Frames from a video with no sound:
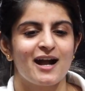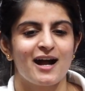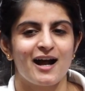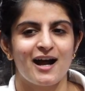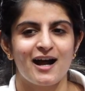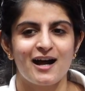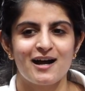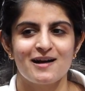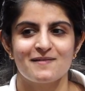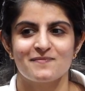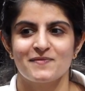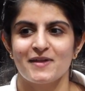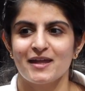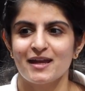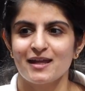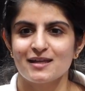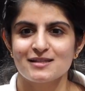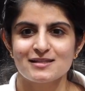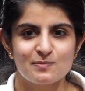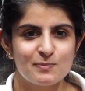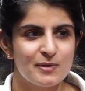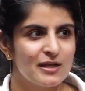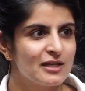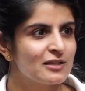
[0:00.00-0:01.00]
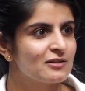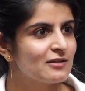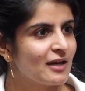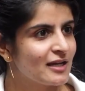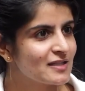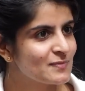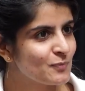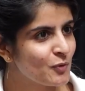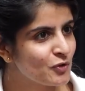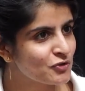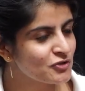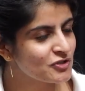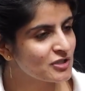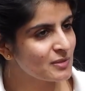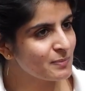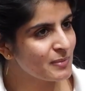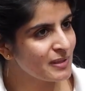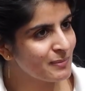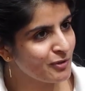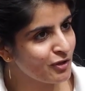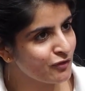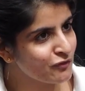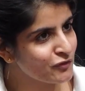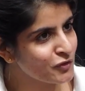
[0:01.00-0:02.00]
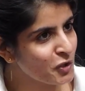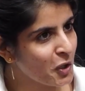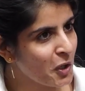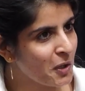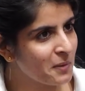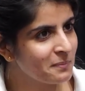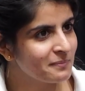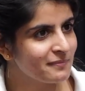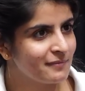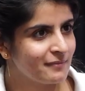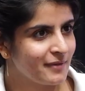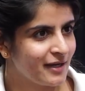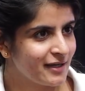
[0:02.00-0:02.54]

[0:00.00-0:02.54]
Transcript: Then I spoke to the people of Tom.